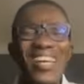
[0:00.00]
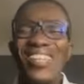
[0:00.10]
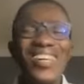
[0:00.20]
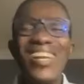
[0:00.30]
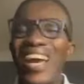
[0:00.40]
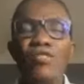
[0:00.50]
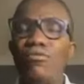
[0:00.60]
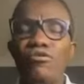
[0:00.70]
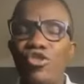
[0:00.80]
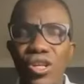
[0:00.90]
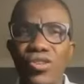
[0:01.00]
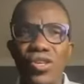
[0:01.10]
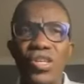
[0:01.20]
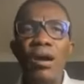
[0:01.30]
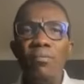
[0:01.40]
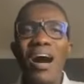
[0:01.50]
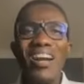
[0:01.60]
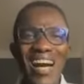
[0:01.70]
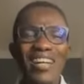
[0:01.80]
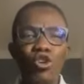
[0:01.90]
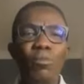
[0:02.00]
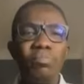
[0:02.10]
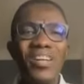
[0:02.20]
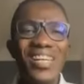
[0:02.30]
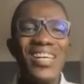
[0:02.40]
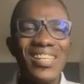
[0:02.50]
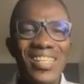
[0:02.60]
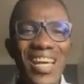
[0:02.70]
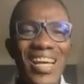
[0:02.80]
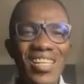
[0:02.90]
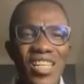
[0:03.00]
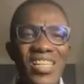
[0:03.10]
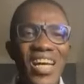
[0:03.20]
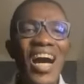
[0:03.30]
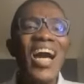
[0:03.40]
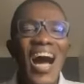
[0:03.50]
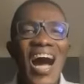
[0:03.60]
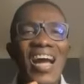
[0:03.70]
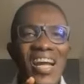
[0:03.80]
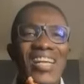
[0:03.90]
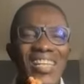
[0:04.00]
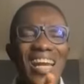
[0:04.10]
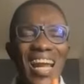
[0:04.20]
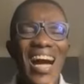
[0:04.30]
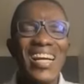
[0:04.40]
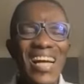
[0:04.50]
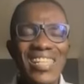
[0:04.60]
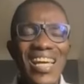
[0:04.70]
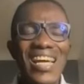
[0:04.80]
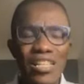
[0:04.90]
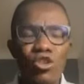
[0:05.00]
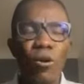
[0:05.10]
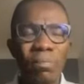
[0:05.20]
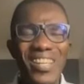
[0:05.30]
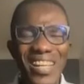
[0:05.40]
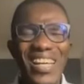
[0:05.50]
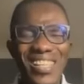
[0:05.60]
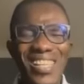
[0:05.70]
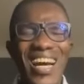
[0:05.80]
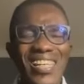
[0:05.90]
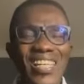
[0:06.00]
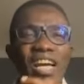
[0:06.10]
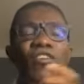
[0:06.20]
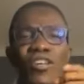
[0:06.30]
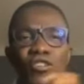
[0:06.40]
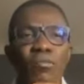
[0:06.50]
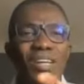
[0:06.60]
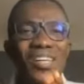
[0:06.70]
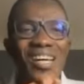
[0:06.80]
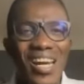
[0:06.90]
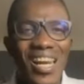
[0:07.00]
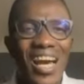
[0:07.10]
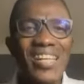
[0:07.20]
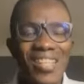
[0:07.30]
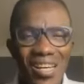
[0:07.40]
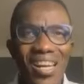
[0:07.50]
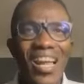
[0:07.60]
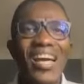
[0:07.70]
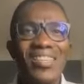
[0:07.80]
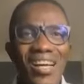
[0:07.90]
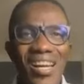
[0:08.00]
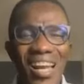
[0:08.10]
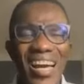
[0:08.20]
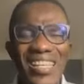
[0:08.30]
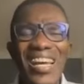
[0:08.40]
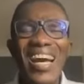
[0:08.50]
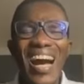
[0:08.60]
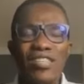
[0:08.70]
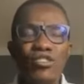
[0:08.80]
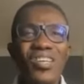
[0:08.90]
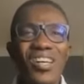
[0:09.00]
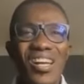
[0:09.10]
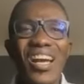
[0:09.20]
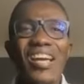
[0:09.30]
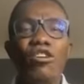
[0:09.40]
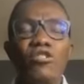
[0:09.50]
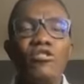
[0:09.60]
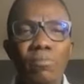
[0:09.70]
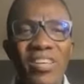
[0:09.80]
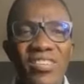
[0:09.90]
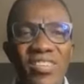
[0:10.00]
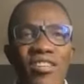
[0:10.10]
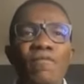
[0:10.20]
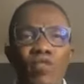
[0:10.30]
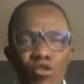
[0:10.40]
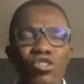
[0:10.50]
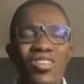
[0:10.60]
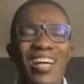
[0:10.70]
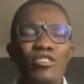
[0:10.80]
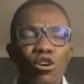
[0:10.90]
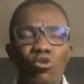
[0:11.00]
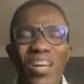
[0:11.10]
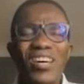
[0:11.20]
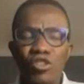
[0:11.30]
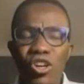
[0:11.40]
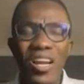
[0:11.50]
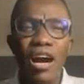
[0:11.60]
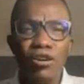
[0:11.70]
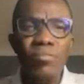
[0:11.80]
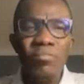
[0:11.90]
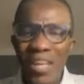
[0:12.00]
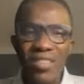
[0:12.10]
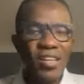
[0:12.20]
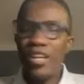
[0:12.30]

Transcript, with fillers: in the name of Jesus. Marando predicate kasita, aranda langa teketo predicatande. Somebody declare, declare, declare as you declare God's presence. So shall your week turn out in